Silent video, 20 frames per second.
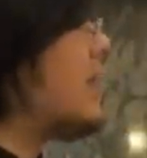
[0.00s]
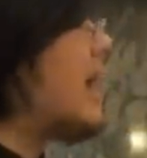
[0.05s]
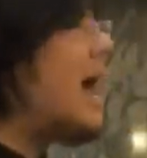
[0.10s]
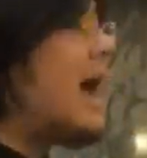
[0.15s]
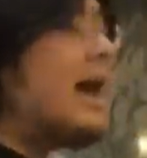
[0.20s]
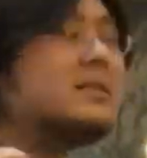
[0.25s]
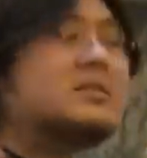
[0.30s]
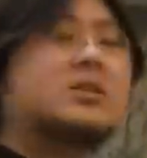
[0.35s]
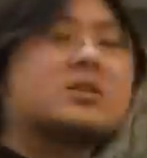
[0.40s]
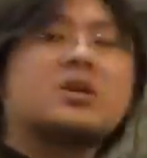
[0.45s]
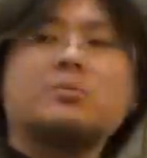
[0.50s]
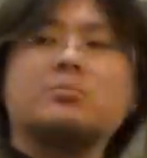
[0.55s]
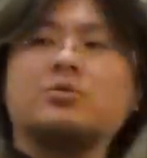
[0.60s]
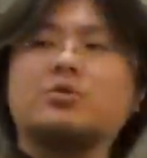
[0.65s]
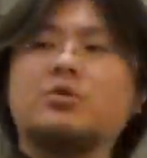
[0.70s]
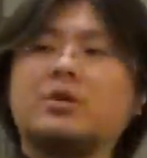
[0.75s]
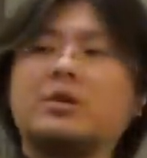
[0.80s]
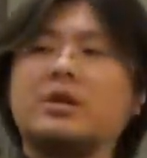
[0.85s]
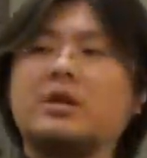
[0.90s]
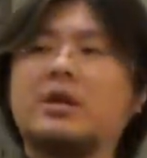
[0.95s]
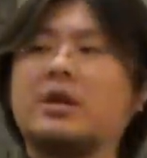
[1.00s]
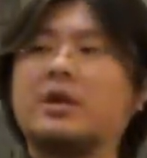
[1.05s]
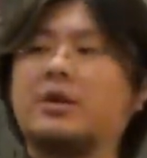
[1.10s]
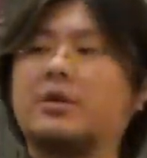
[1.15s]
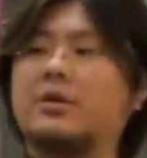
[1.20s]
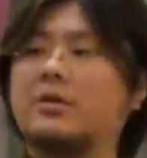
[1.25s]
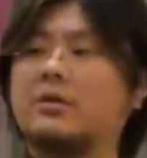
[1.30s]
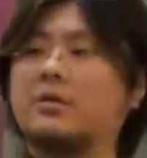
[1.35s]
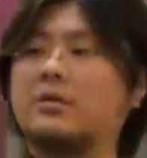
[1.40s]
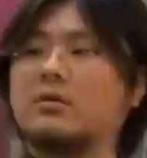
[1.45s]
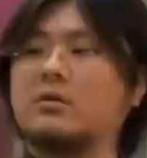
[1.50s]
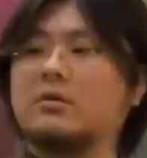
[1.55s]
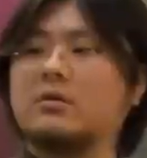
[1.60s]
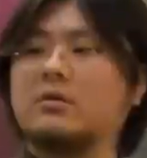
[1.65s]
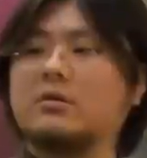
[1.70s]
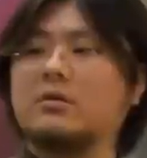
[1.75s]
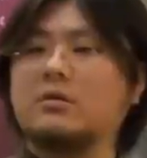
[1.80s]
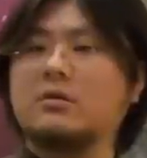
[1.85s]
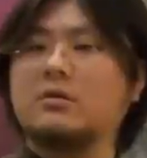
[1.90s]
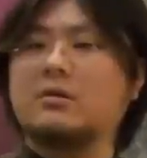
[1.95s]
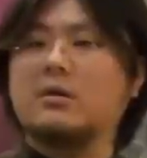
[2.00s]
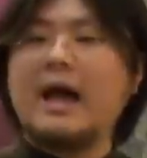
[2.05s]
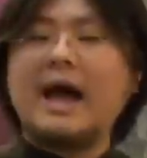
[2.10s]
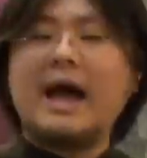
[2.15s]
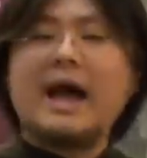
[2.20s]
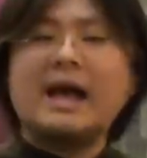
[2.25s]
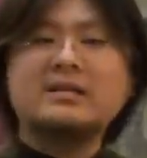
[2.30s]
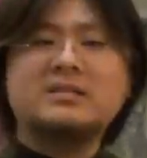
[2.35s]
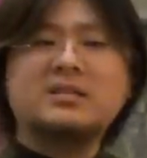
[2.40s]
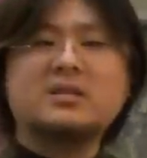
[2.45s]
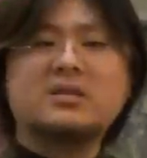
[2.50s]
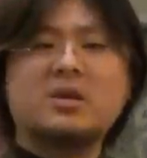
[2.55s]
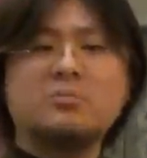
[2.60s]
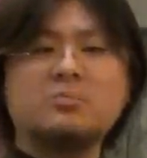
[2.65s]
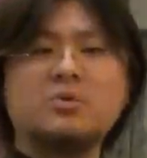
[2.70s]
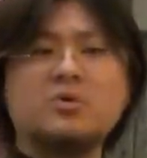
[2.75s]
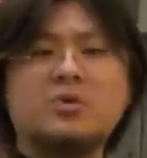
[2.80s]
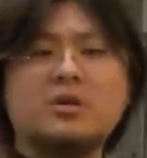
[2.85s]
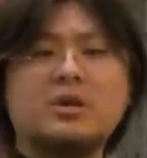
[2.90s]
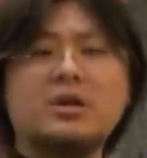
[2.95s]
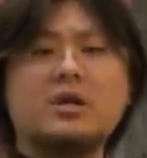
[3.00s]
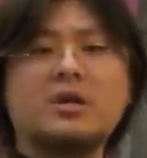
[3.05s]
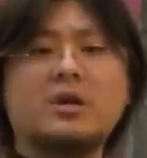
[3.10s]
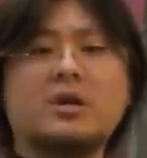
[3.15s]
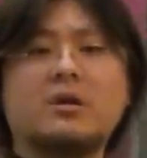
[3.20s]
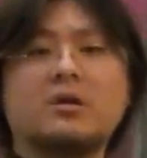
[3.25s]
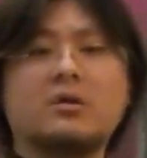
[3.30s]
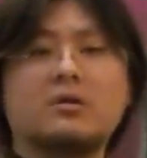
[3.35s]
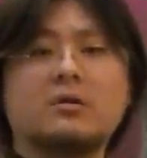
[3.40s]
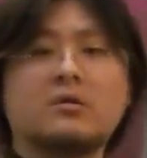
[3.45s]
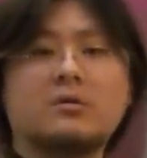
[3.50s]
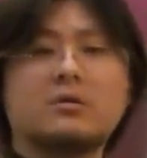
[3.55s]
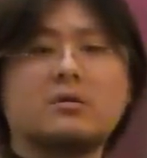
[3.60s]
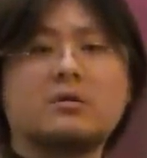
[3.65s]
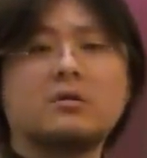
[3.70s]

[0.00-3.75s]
As a community here, as a community here,